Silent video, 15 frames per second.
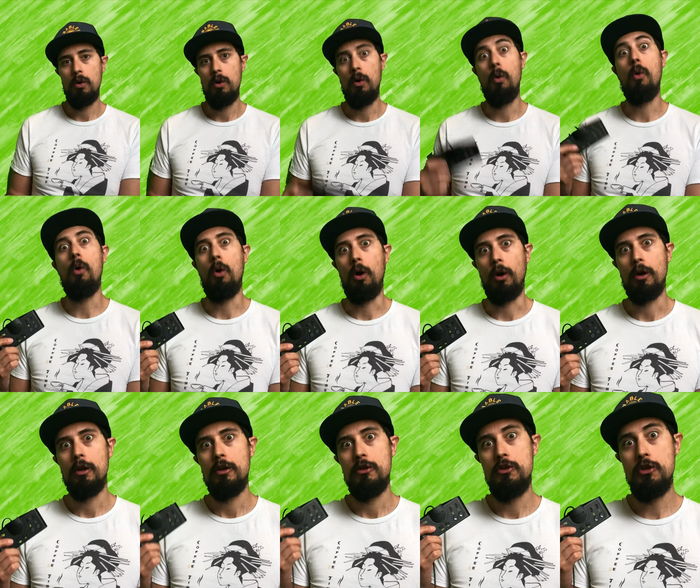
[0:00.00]
Or
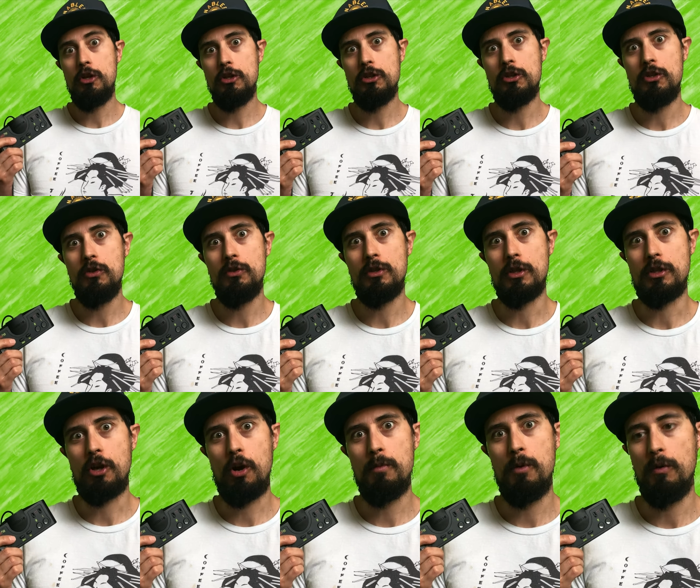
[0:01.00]
you could just use the
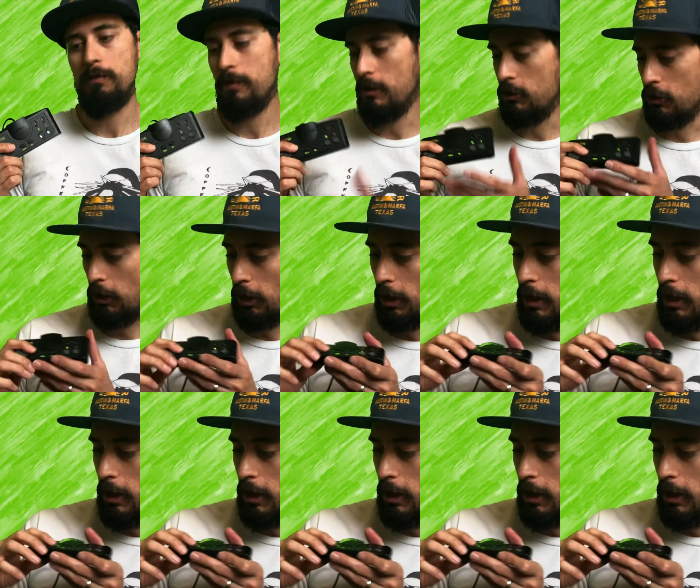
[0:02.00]
turbo feature